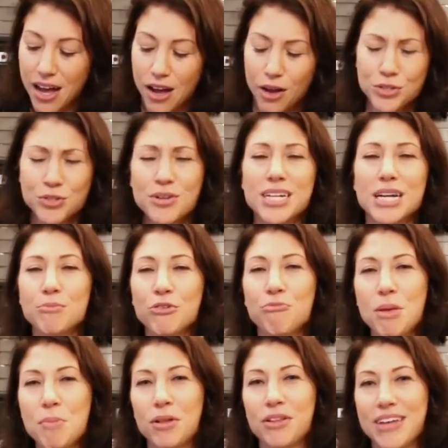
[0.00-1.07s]
Also, a number of
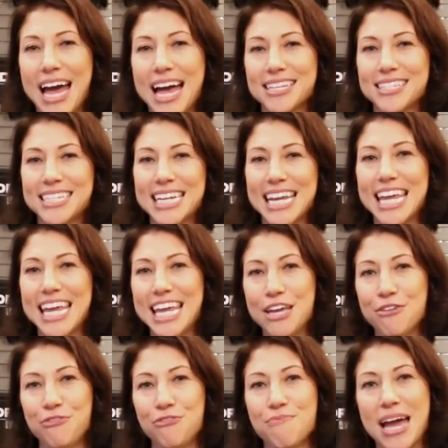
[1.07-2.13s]
people have asked
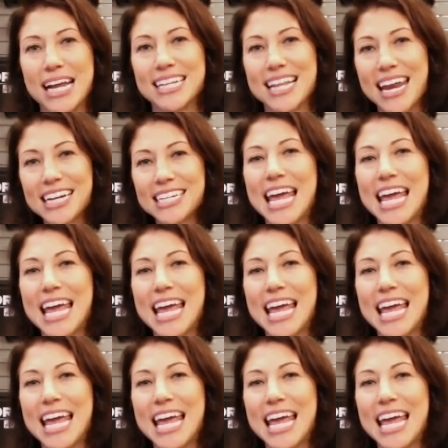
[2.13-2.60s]
if magnetic